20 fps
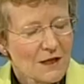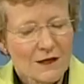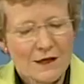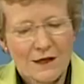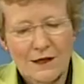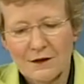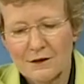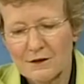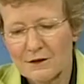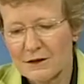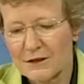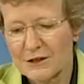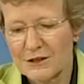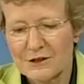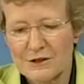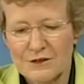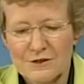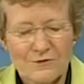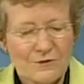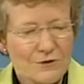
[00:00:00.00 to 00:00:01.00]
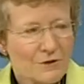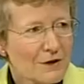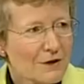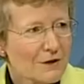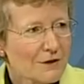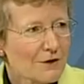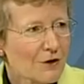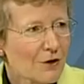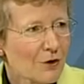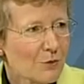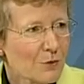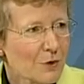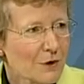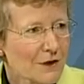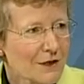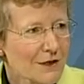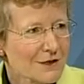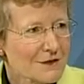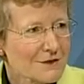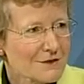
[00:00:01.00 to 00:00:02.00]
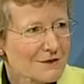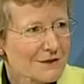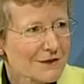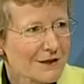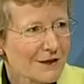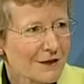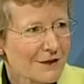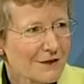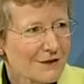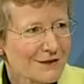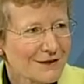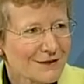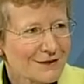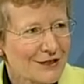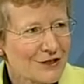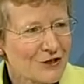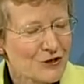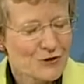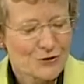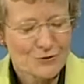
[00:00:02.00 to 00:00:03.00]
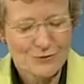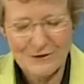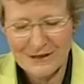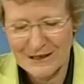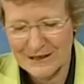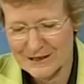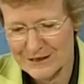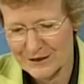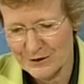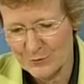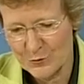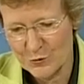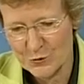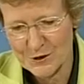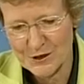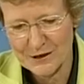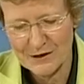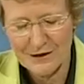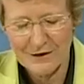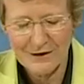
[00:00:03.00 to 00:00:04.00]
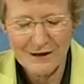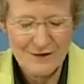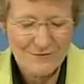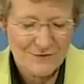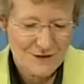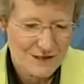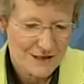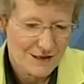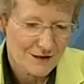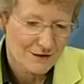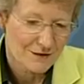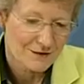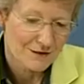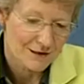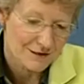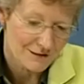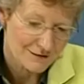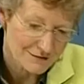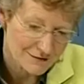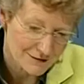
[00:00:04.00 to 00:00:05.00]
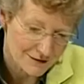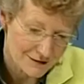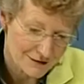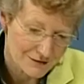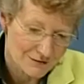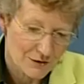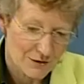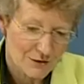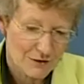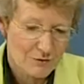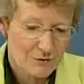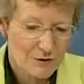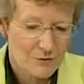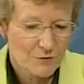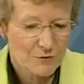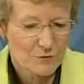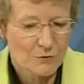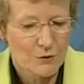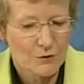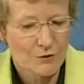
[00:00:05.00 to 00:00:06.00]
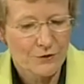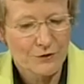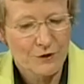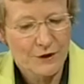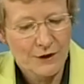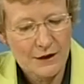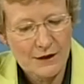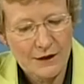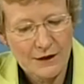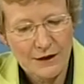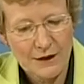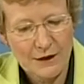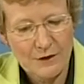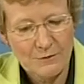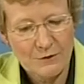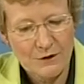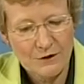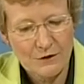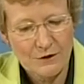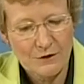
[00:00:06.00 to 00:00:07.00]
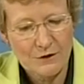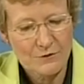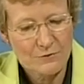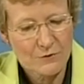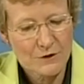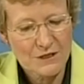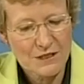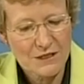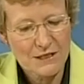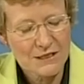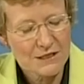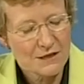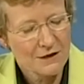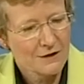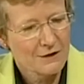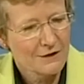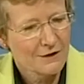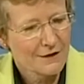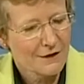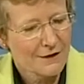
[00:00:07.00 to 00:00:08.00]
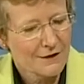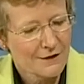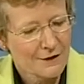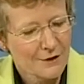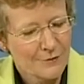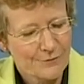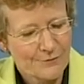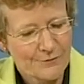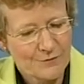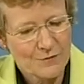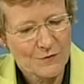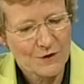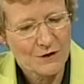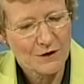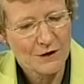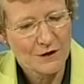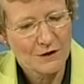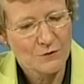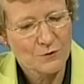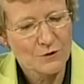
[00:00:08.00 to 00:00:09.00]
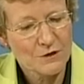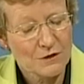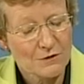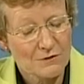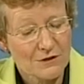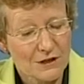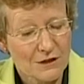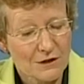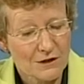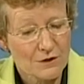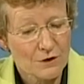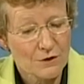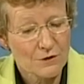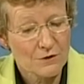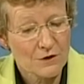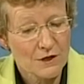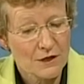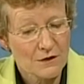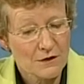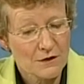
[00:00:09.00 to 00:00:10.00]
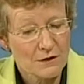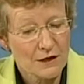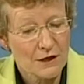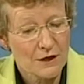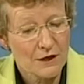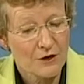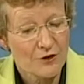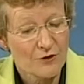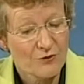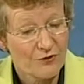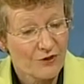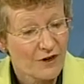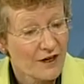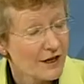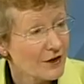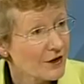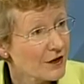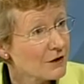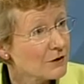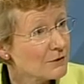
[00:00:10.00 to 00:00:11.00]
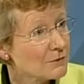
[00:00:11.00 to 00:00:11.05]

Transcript: Oh, I think it's a very complex and issue, actually, abortion, and I'd have to say I agree with Ruth in a lot of what she said. I also think, though, that the father,